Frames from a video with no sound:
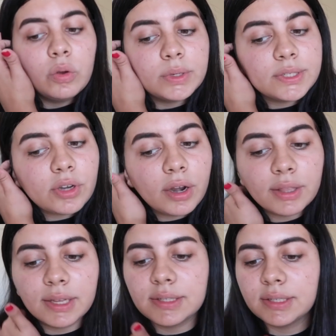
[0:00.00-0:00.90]
we
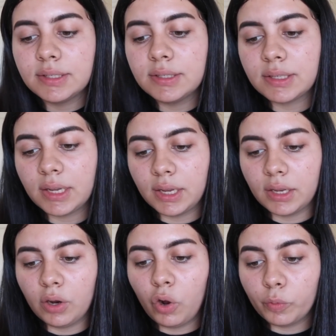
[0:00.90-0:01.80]
start lessons
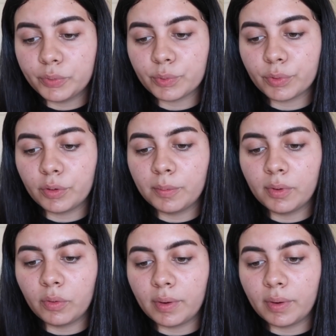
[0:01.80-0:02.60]
in Hope's room